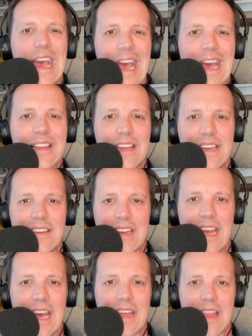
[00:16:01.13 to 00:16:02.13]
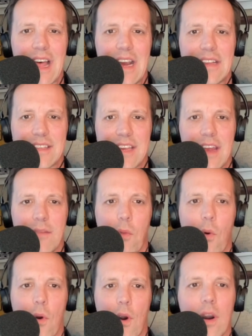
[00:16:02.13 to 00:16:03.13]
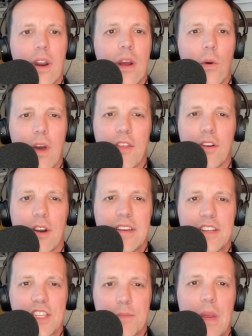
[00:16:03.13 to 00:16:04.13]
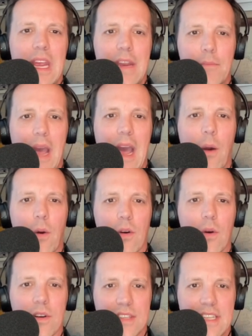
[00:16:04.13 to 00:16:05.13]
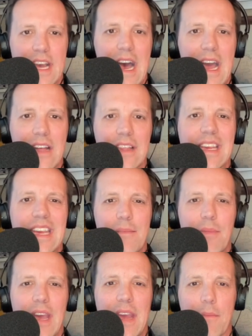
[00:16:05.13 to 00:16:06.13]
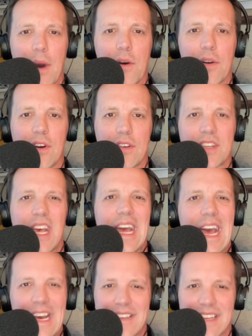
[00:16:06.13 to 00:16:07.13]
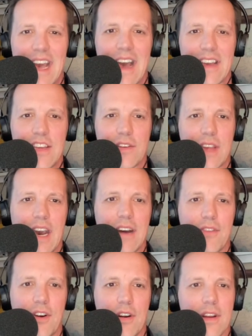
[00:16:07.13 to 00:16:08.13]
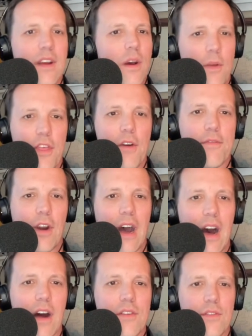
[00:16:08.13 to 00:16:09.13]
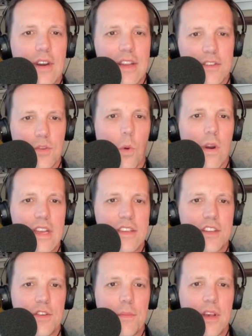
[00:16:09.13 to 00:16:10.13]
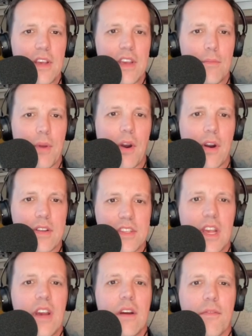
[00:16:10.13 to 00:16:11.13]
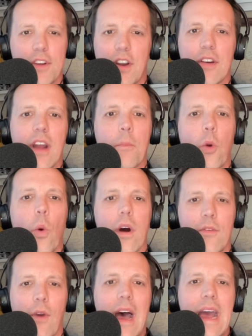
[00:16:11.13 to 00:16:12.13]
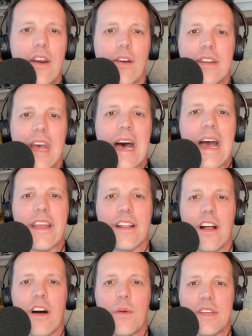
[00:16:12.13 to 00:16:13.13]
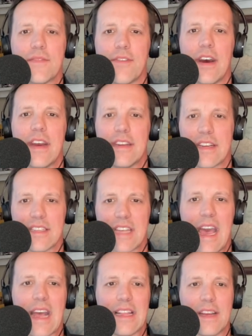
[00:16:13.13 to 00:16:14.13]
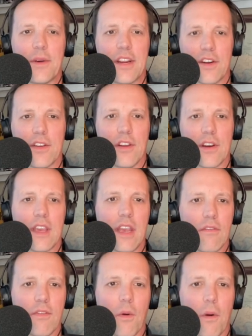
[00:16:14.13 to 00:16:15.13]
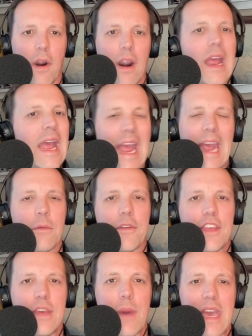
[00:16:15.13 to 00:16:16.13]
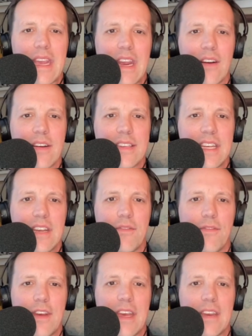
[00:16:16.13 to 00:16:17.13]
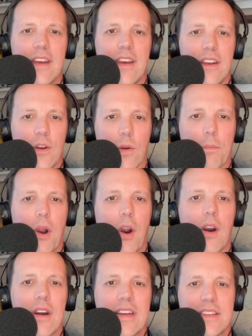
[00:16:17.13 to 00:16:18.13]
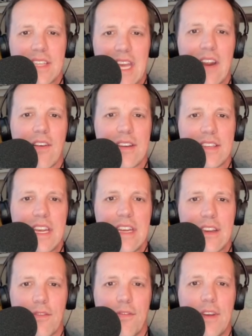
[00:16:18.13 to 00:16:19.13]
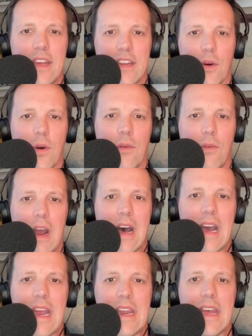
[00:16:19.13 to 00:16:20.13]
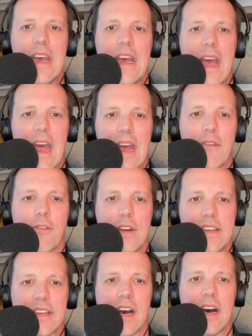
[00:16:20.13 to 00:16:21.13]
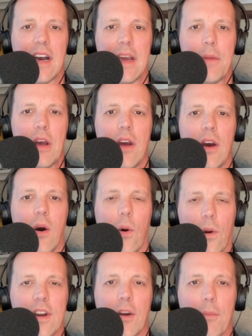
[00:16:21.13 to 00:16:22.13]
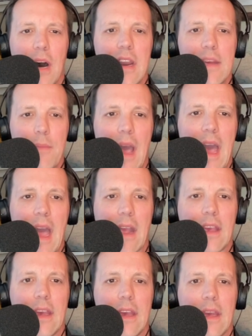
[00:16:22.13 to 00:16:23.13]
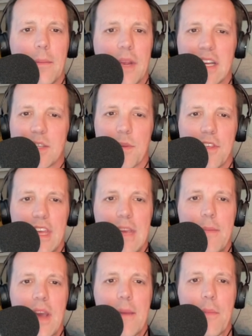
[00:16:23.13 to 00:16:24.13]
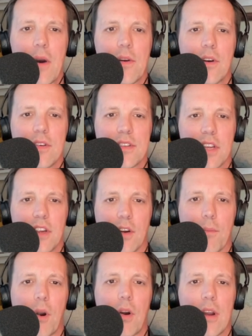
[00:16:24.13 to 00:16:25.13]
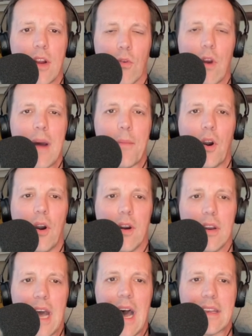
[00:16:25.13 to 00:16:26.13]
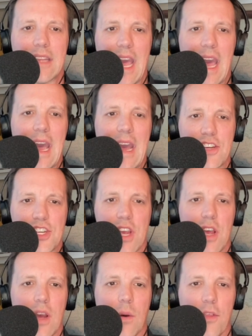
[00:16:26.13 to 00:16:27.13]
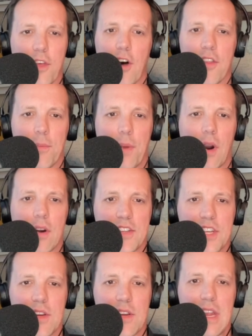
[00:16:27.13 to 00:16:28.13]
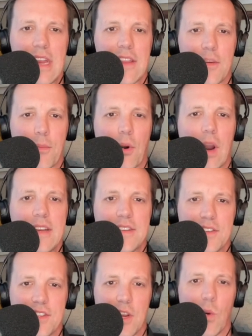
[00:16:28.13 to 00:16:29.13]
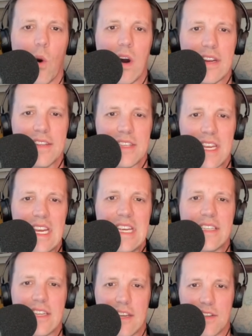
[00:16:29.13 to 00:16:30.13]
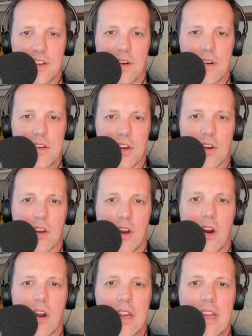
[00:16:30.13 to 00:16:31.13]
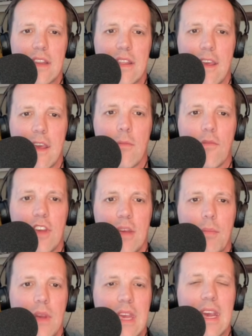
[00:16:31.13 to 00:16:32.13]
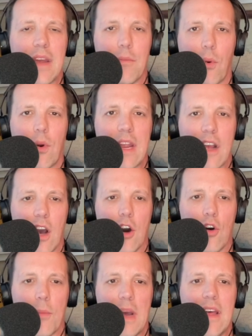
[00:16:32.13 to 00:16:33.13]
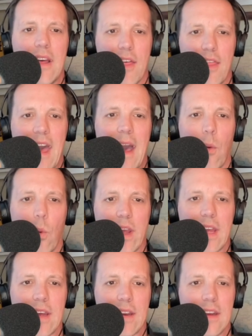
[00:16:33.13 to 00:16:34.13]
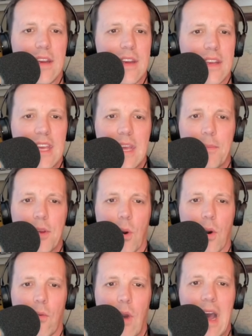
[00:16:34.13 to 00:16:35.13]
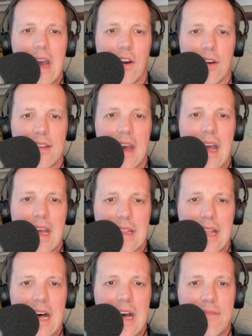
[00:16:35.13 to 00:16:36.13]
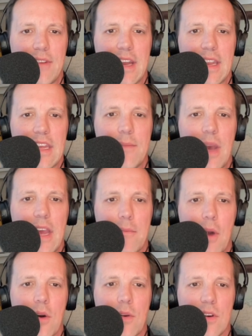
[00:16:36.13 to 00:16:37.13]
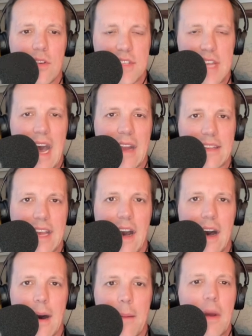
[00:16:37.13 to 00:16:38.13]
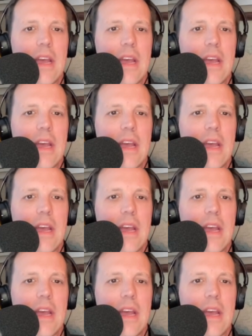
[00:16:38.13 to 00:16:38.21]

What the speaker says: LED headlights, and more, whether you're into speed, power, or style, eBay Motors has got you covered. With over 122 million parts, for your number one ride or die, you'll always find exactly what you're looking for. And with eBay Guaranteed Fit, your part is guaranteed to fit your ride every time or your money back. Because with eBay Motors, you're burning rubber, not cash. With all the parts you need at the prices you want, it's easy to turn your car into the MVP and bring home that win. Keep your ride or die alive at ebaymotors.com.